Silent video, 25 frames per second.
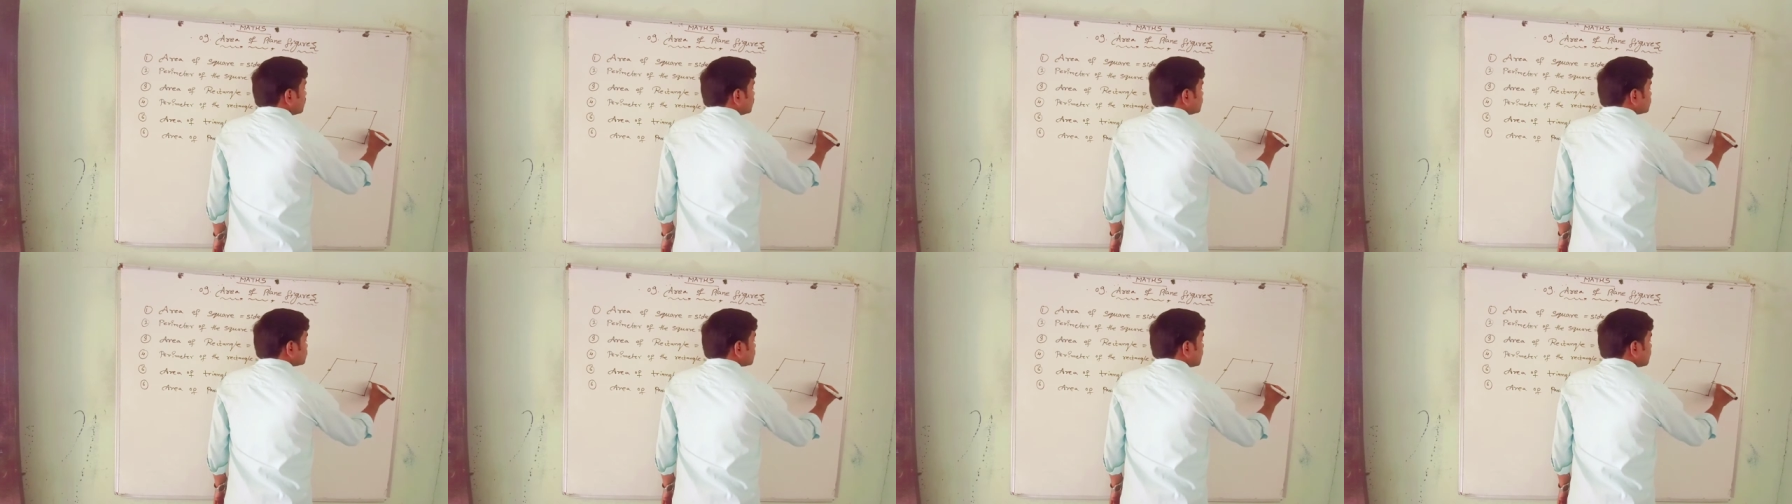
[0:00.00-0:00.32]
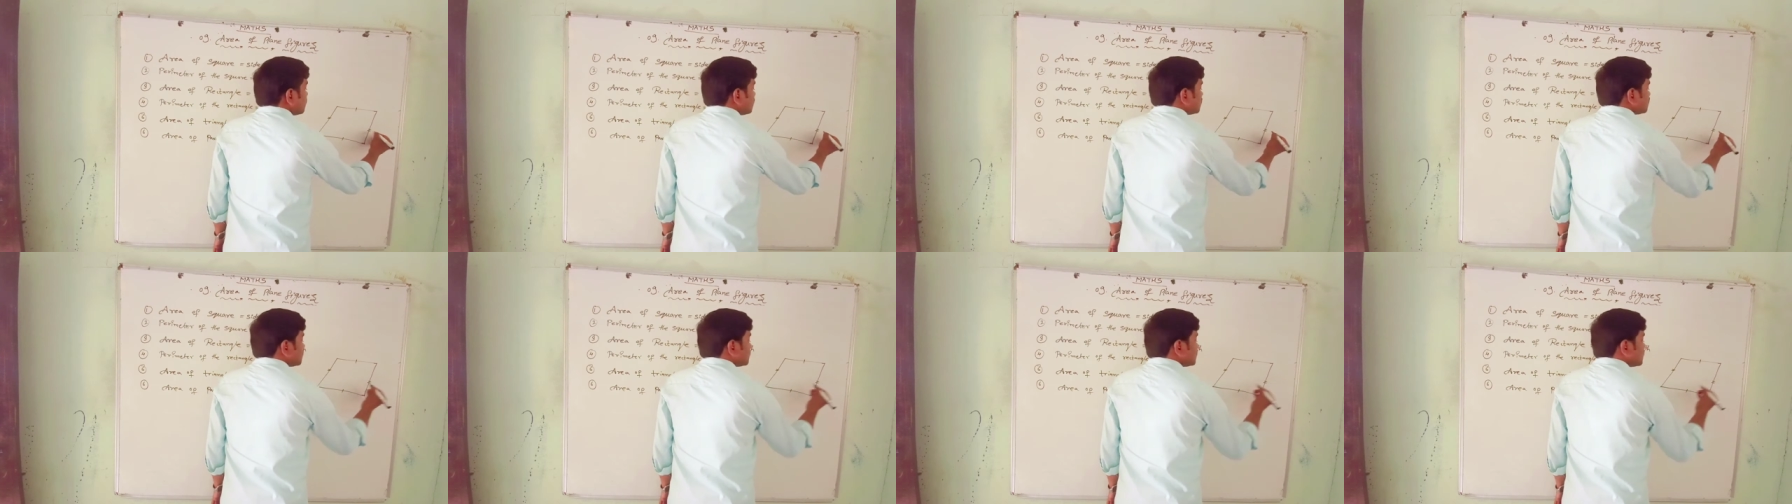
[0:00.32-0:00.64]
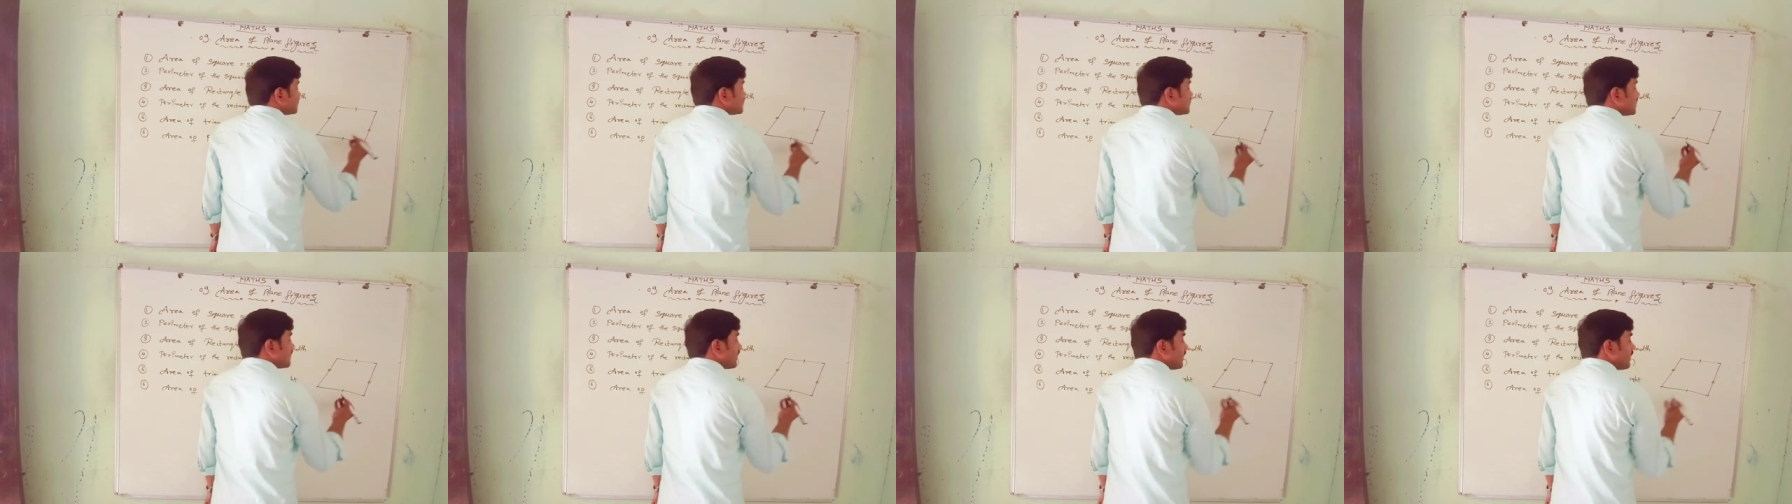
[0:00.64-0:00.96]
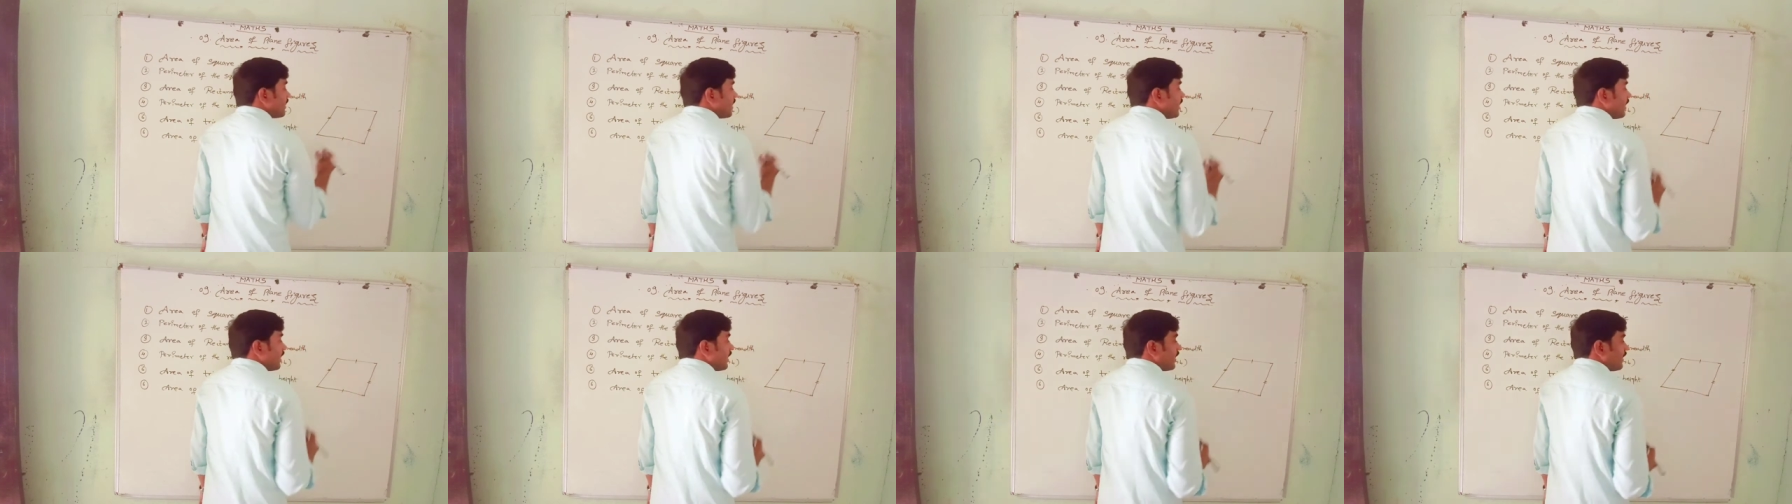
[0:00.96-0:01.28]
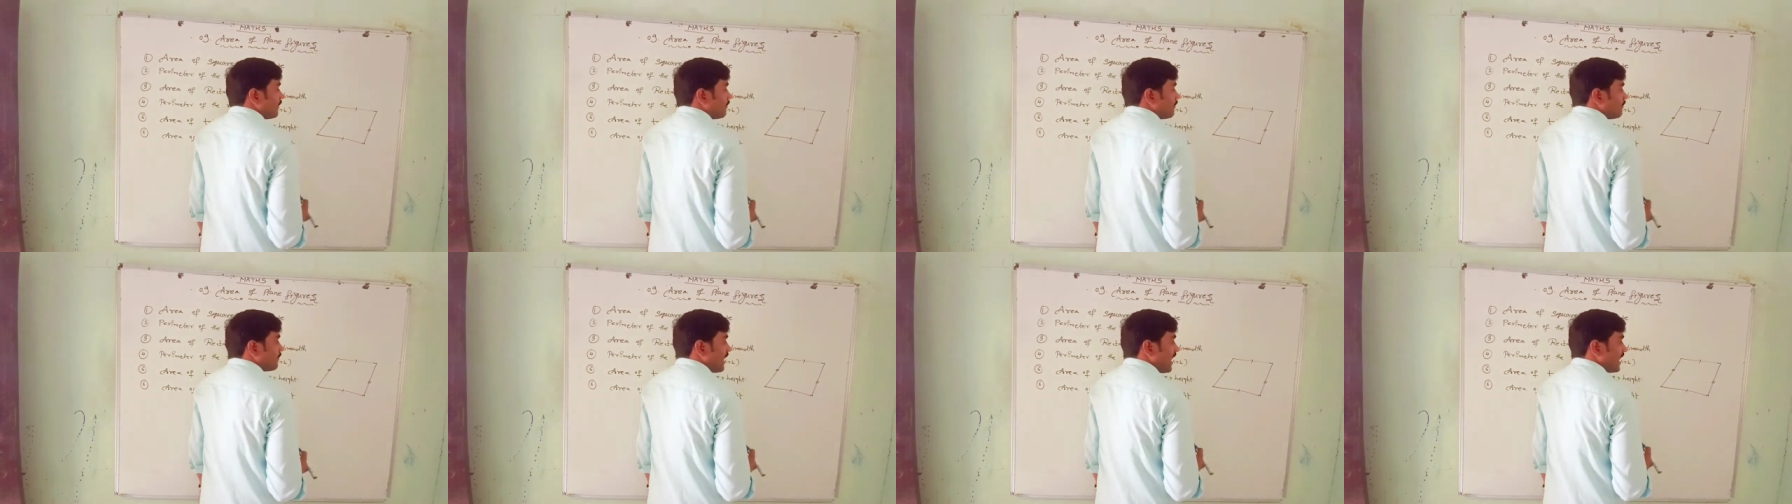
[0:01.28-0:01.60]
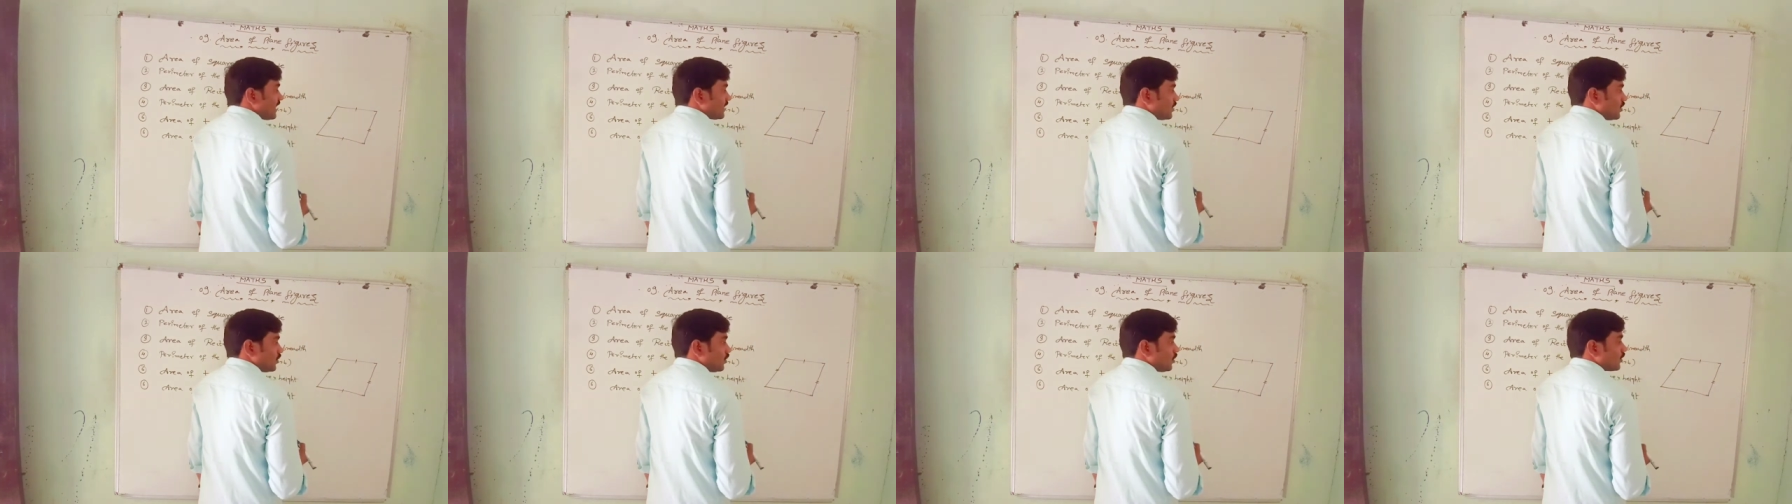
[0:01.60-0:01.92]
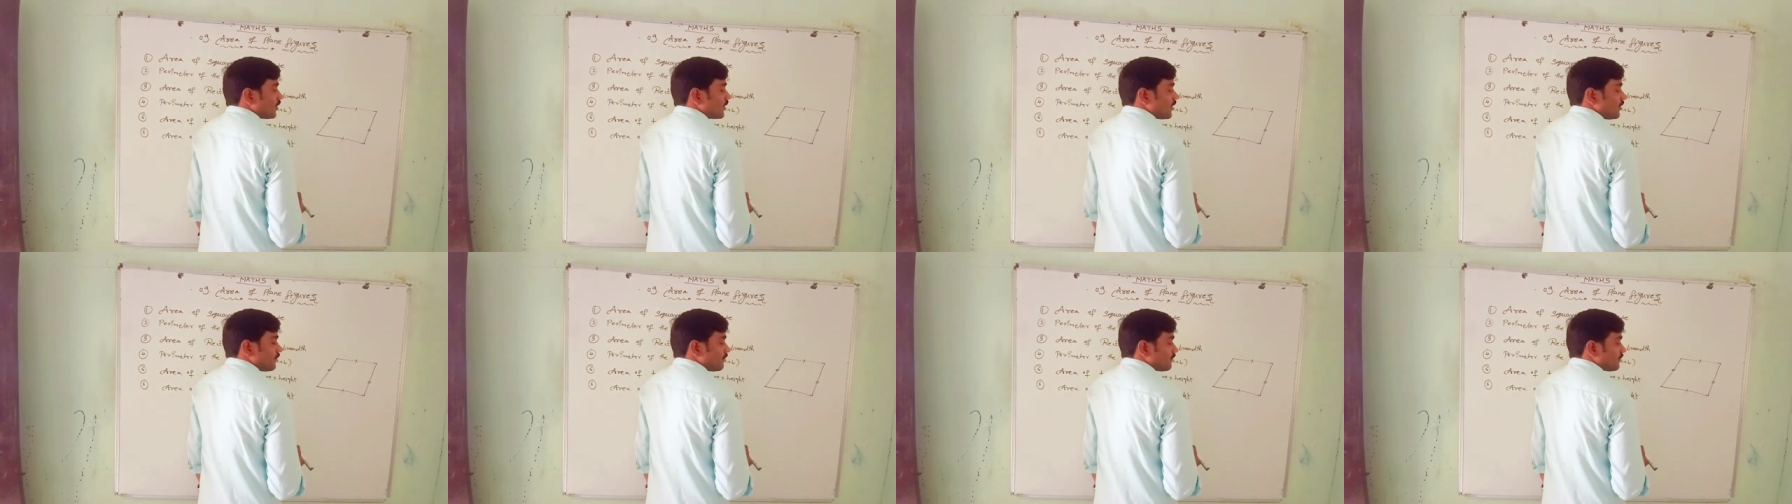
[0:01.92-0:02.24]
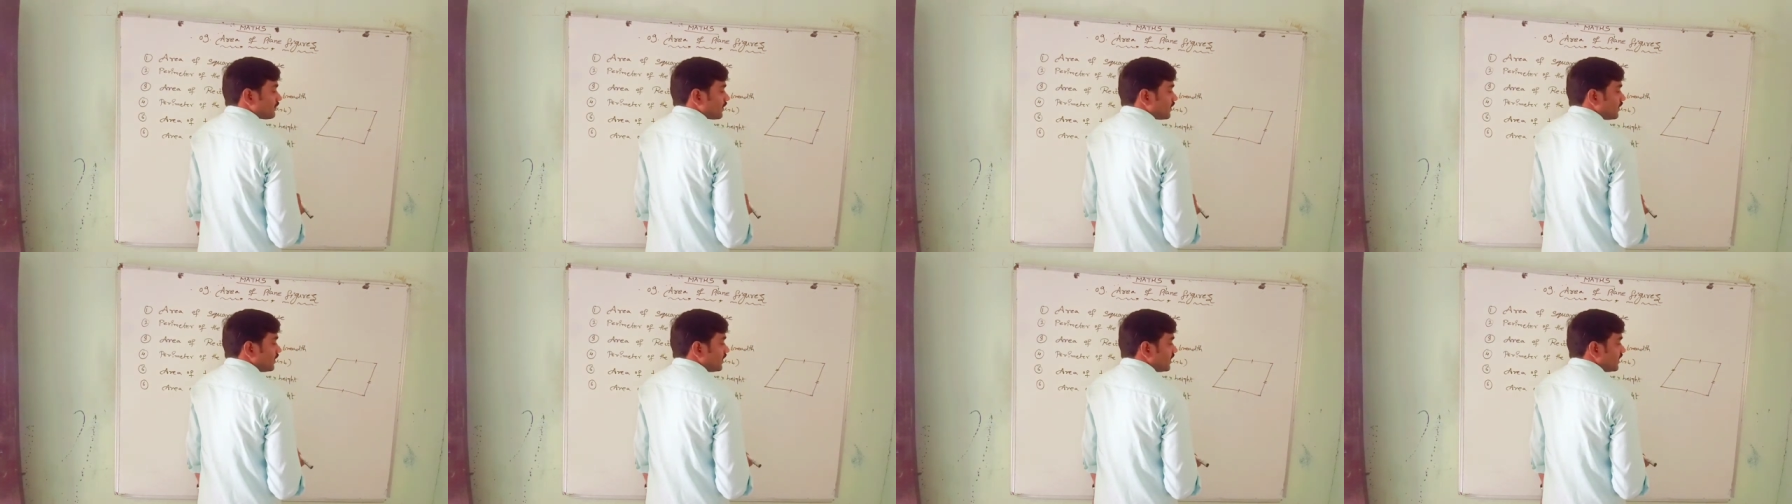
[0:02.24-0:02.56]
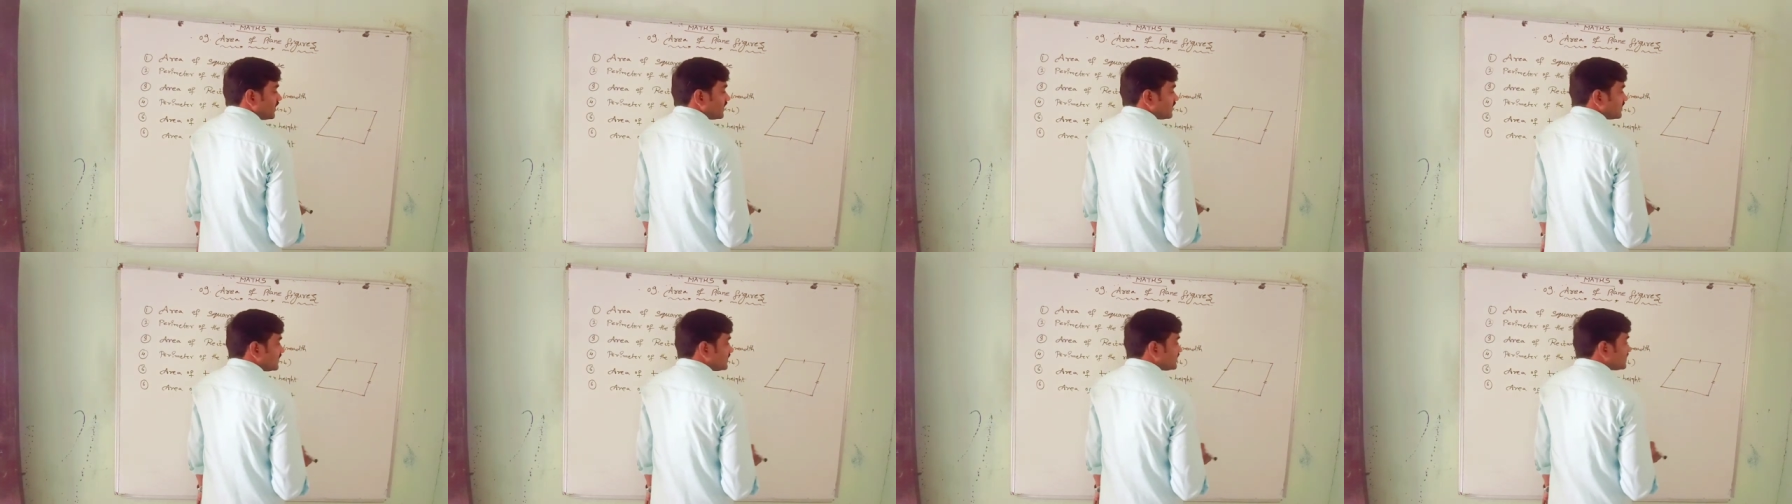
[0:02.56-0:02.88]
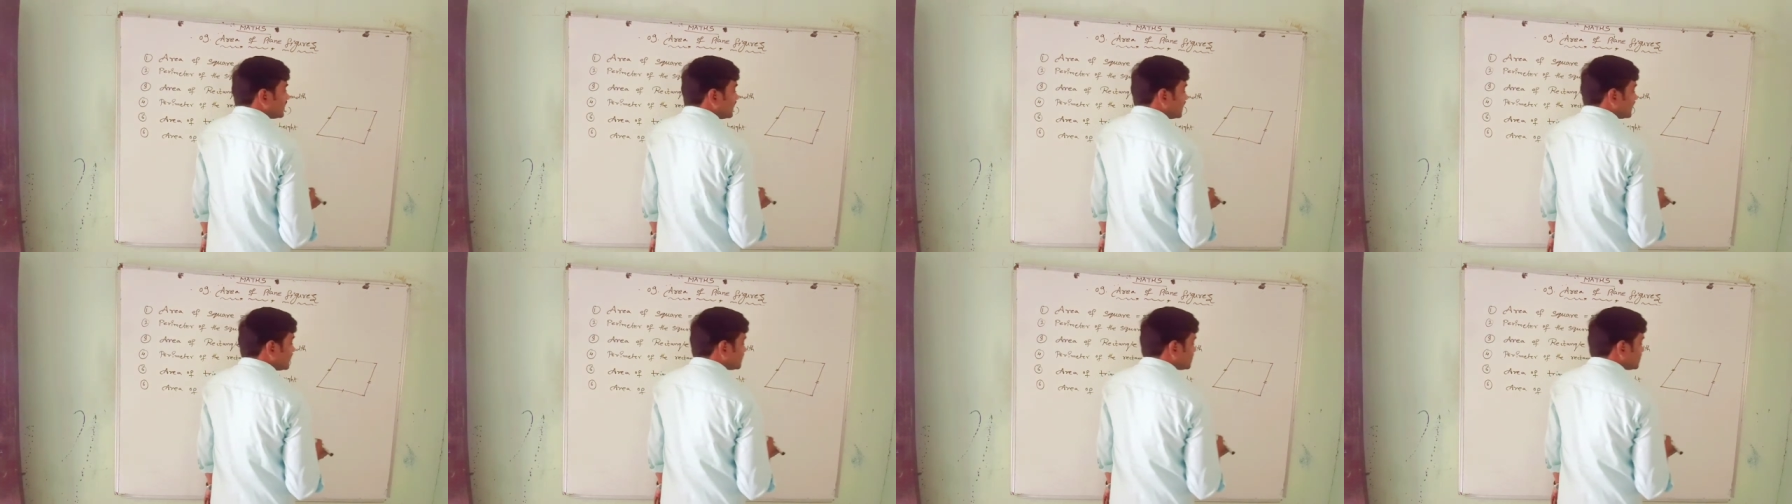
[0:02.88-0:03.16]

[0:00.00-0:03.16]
suppose this is a parallelogram. In this, let